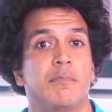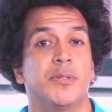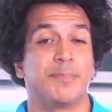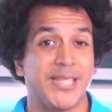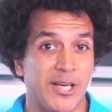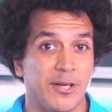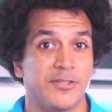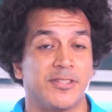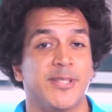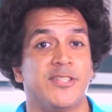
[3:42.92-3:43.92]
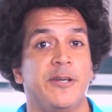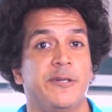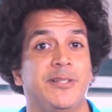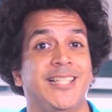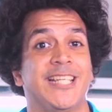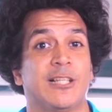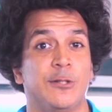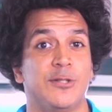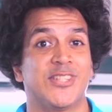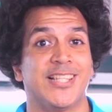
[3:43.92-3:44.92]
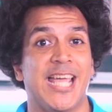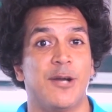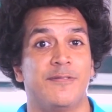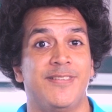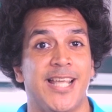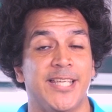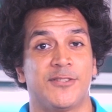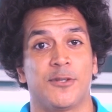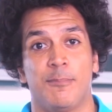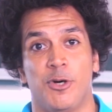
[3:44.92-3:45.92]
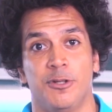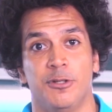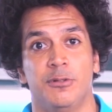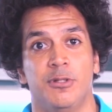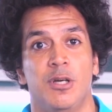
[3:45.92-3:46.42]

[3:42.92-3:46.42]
but because the material includes a layer of lace or mono,